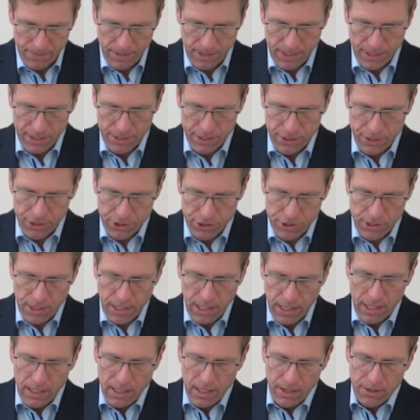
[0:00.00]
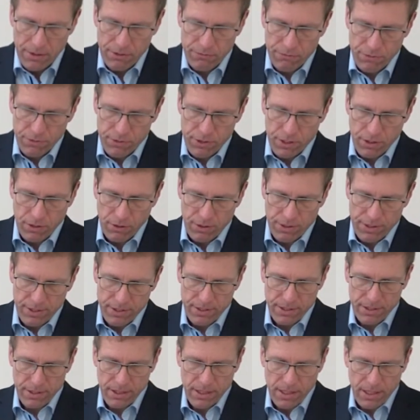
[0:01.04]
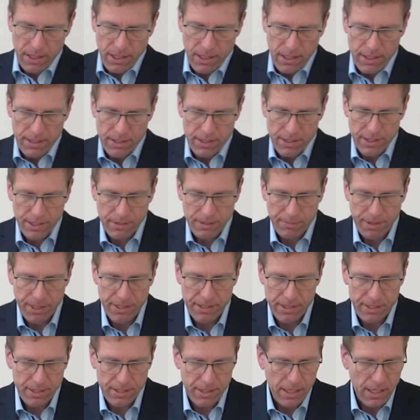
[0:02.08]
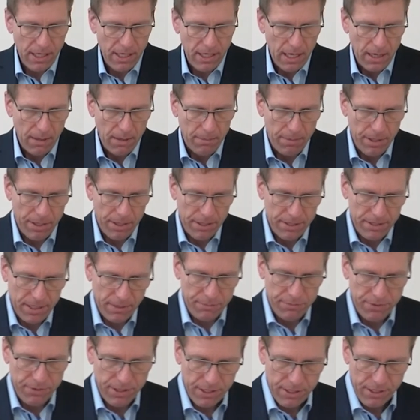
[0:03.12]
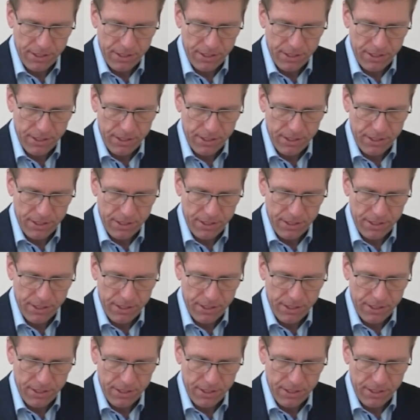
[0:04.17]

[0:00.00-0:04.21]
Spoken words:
In addition, the rotor losses are dissipated by a separate